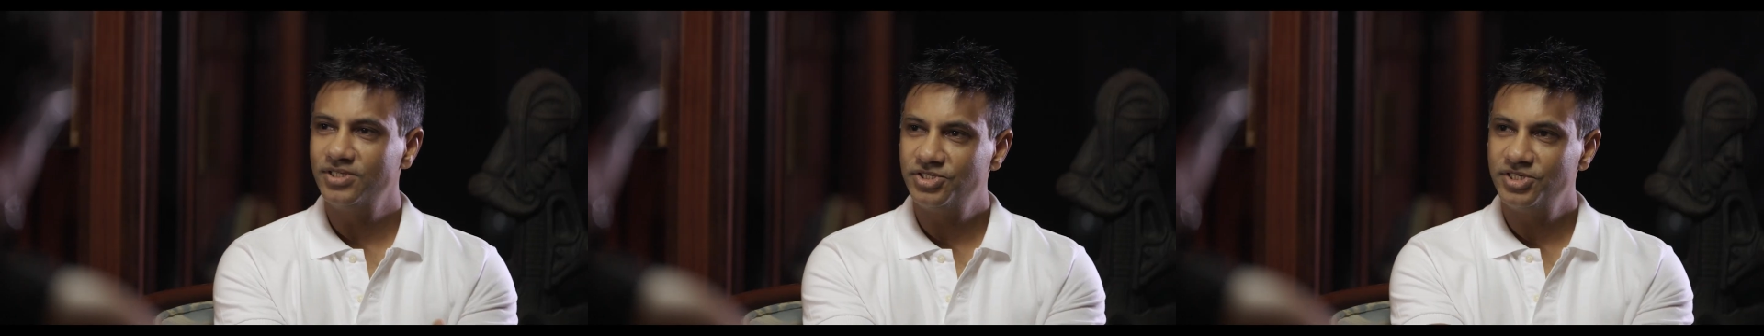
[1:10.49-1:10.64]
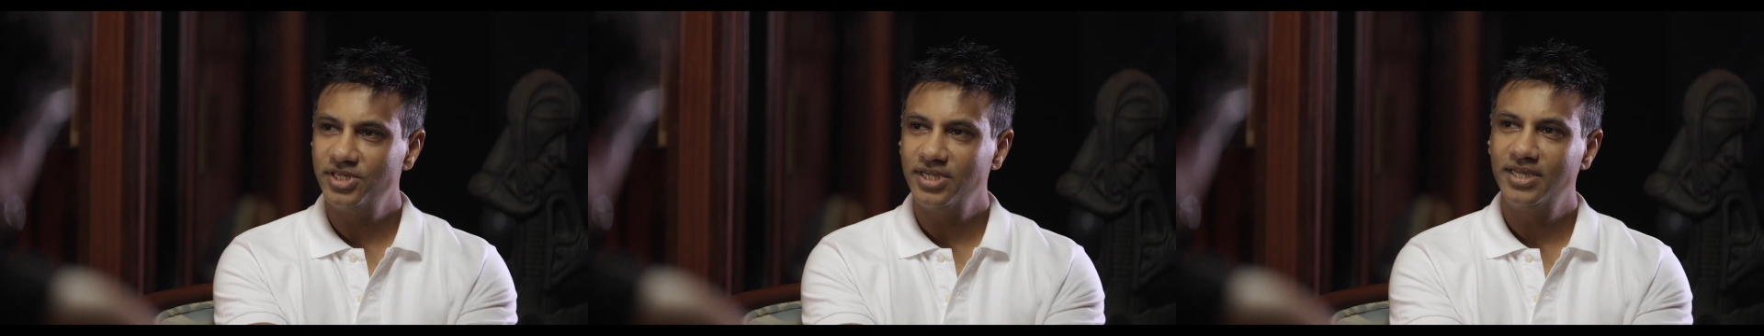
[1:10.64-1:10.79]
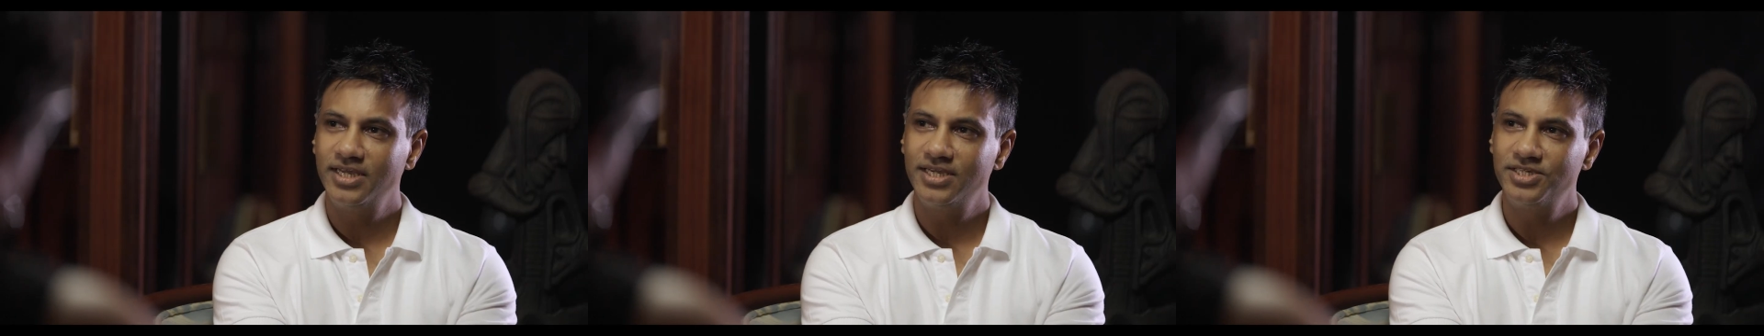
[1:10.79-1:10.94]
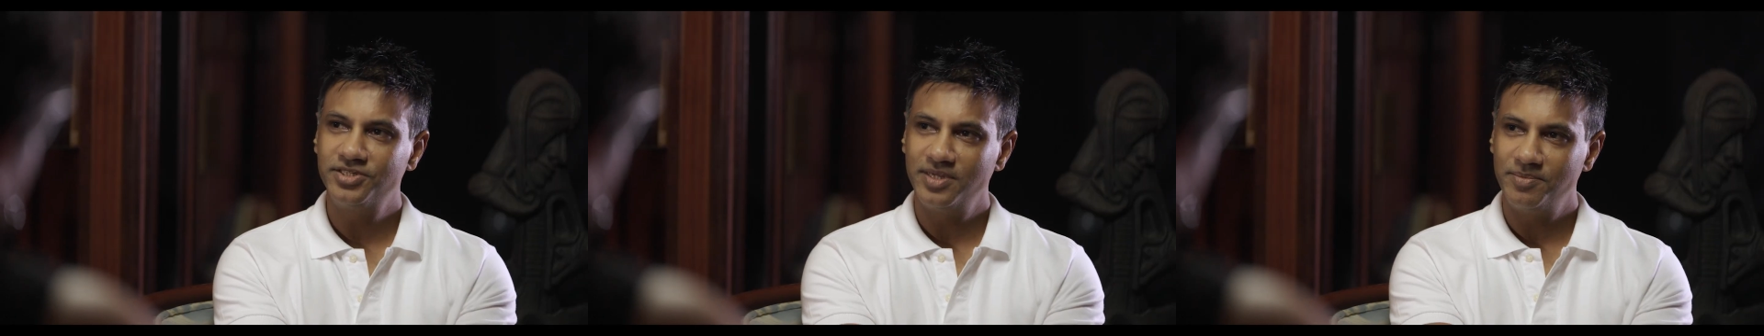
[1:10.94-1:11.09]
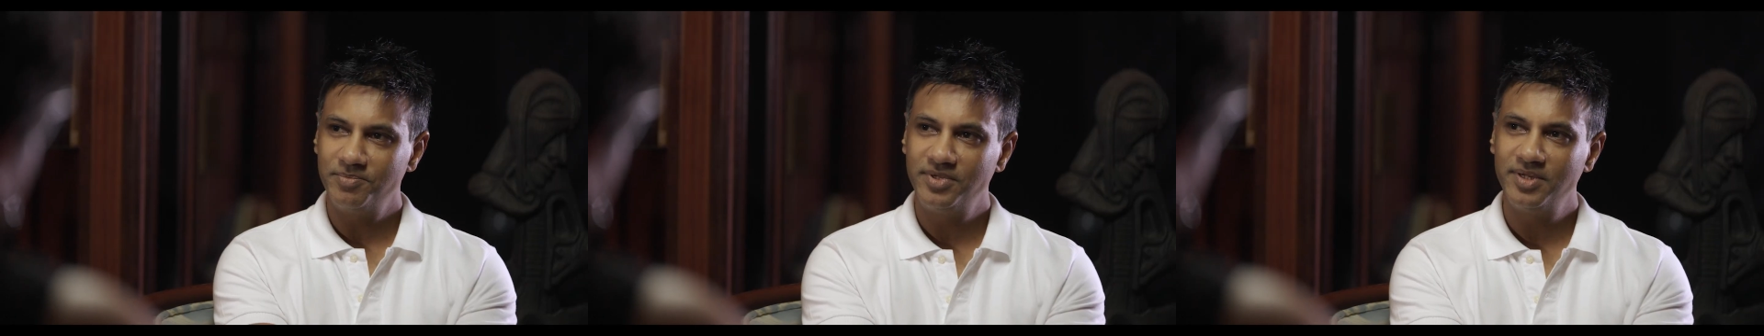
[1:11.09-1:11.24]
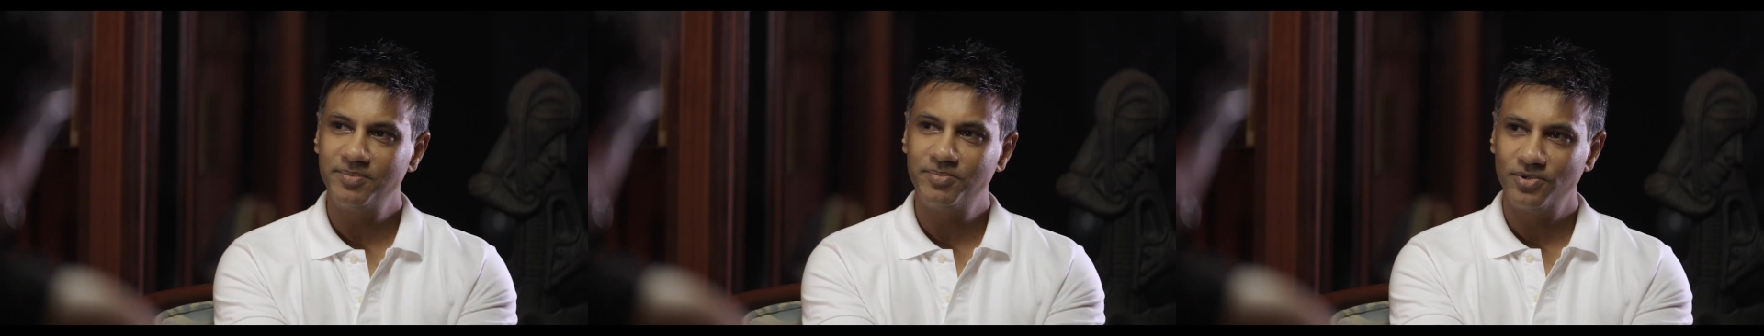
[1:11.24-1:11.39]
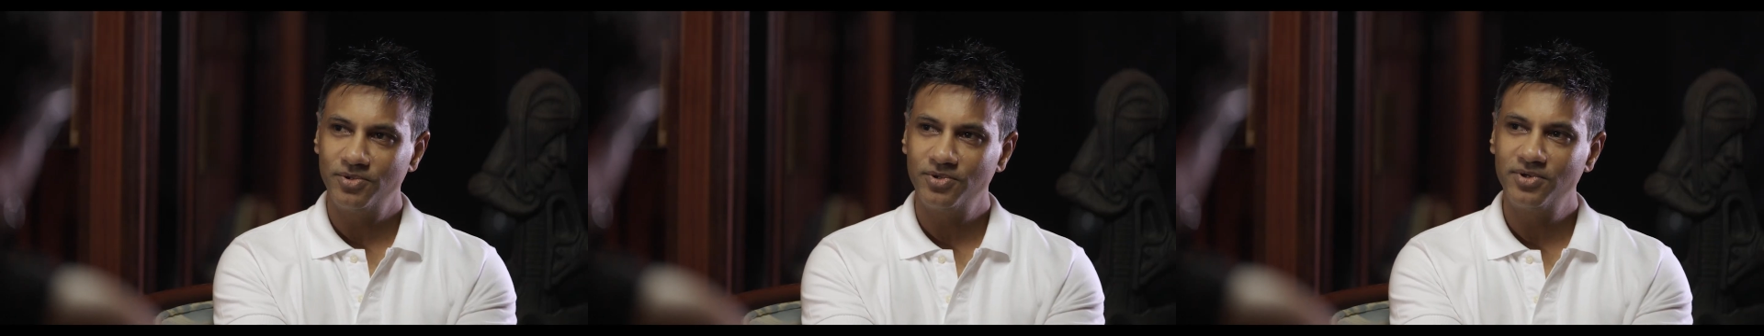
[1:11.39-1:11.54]

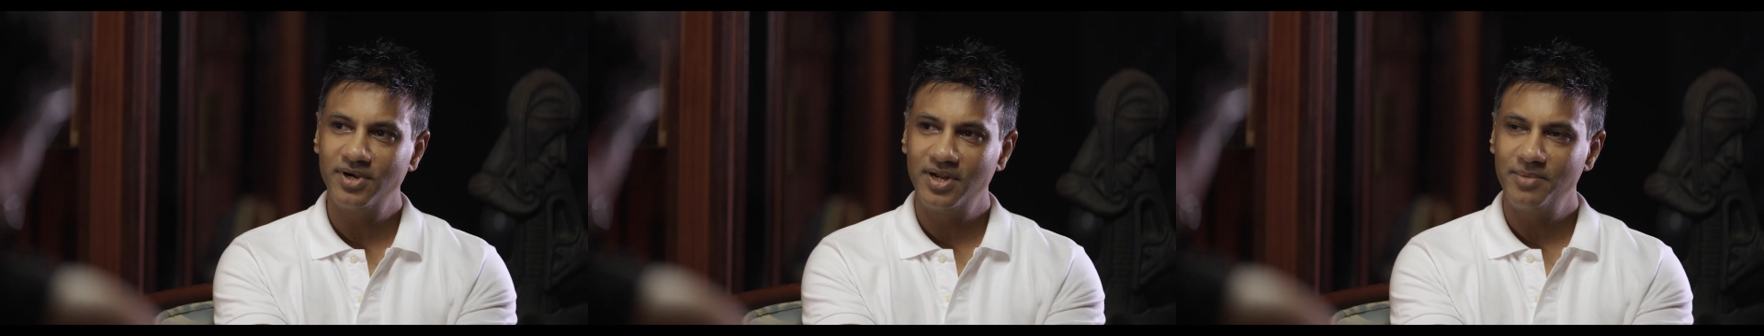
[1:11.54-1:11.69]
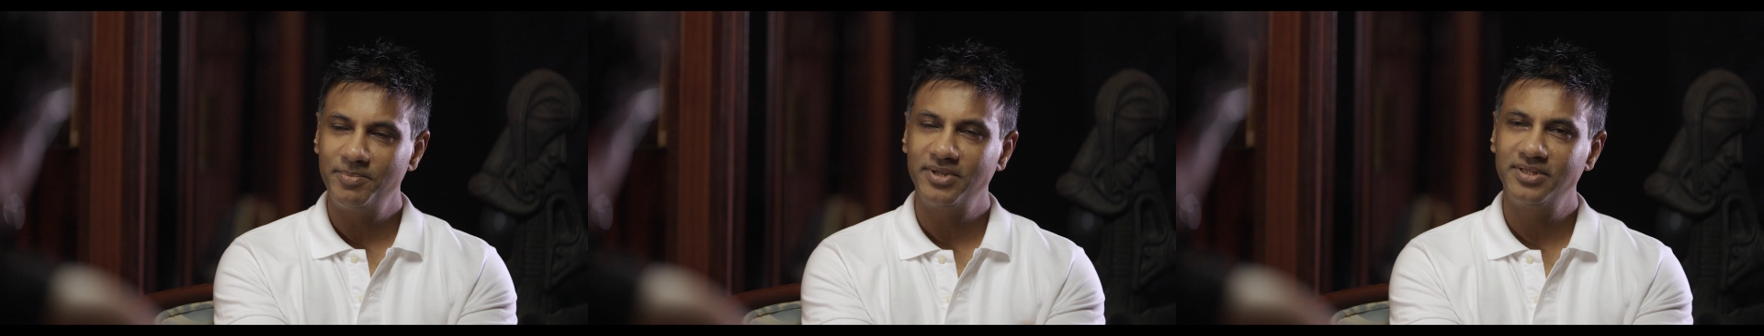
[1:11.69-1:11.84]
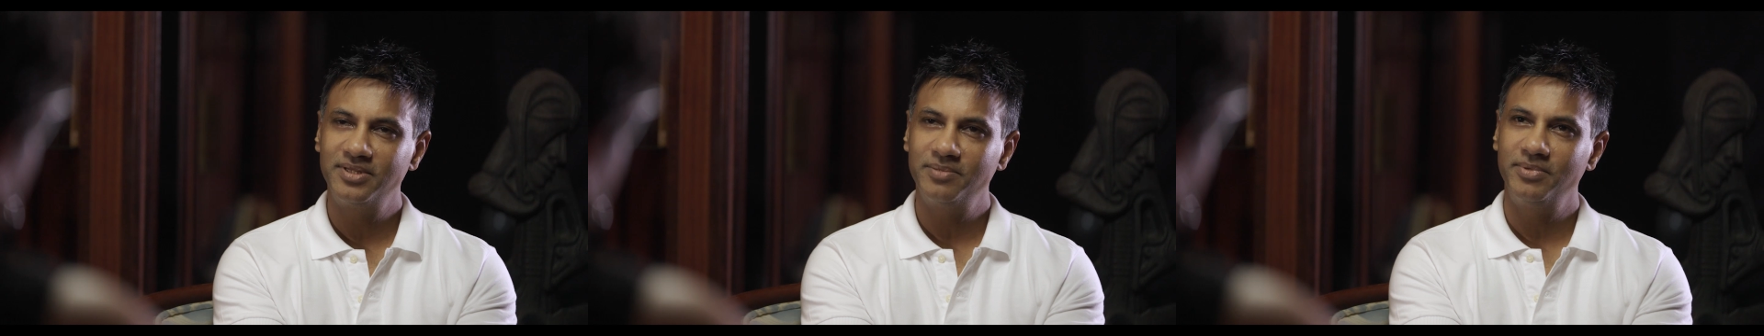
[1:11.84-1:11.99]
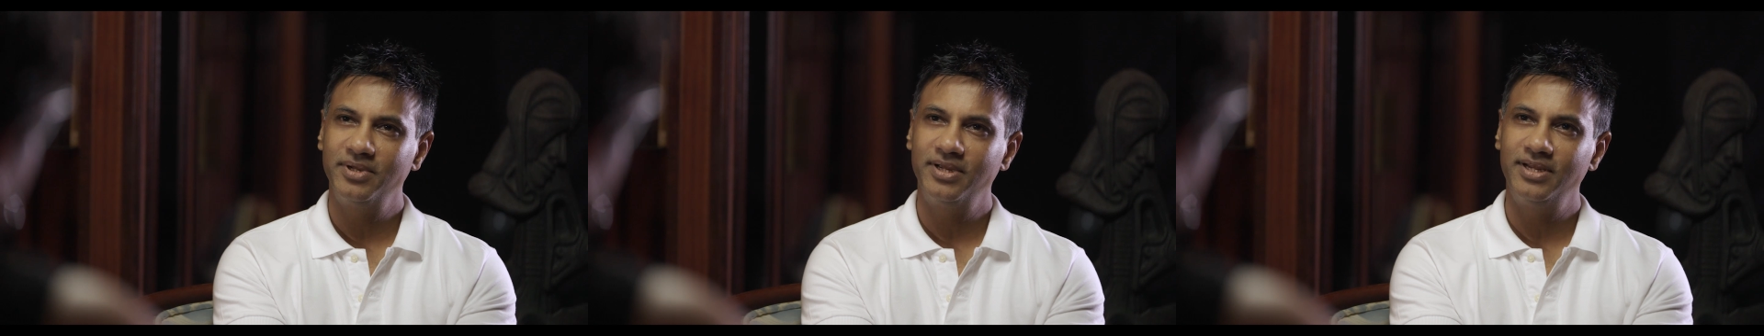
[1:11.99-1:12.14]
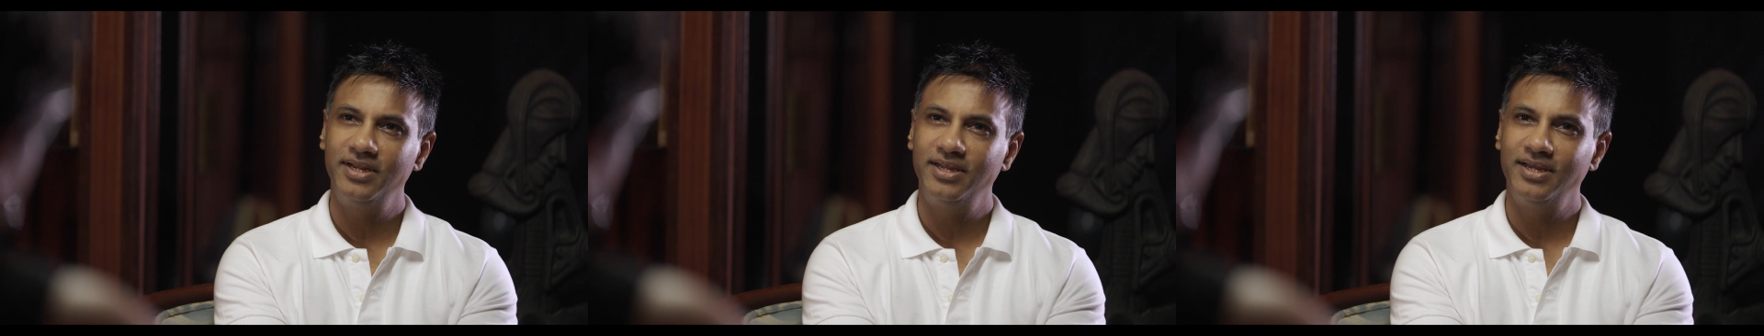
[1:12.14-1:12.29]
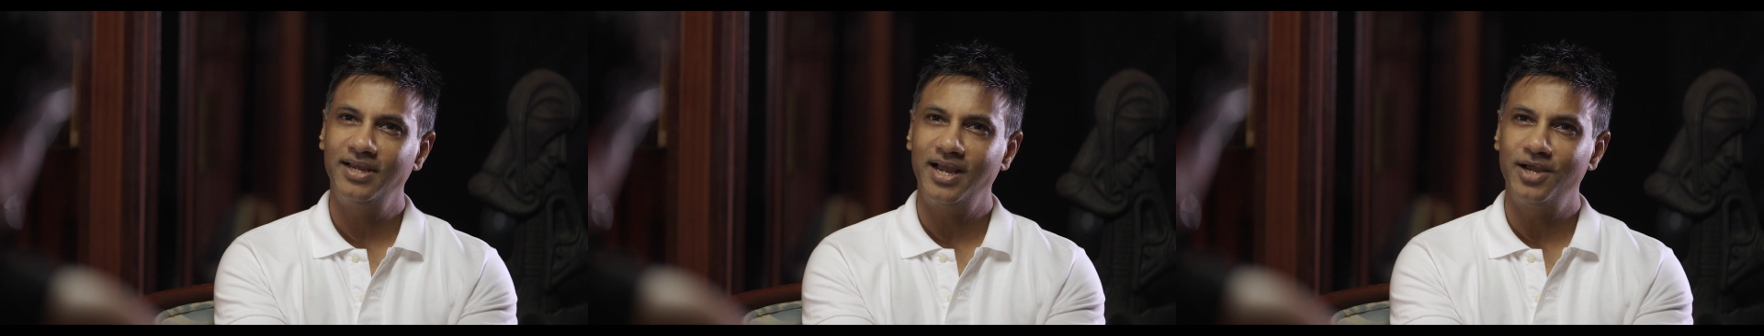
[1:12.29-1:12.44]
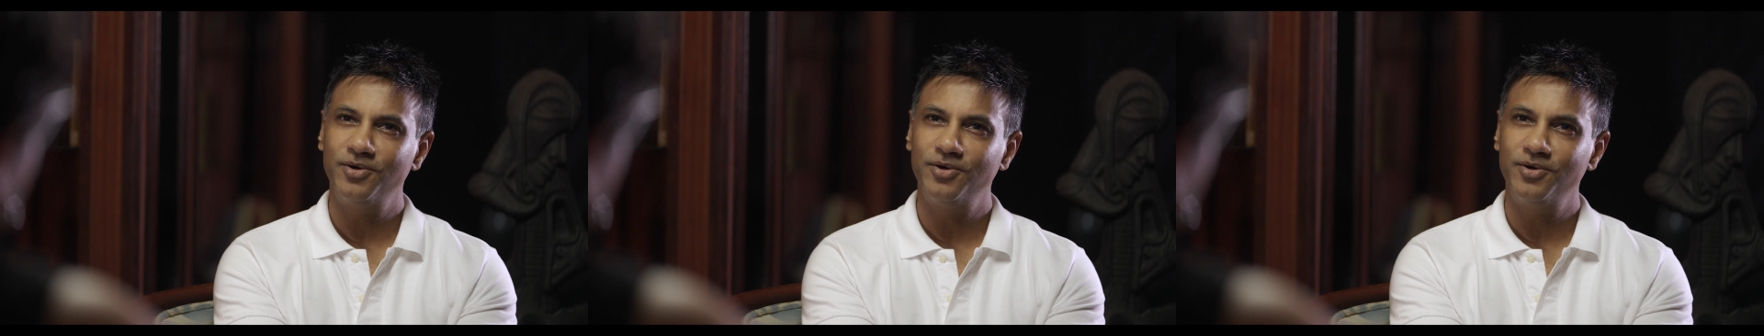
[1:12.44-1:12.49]
JKHMT program at the beginning,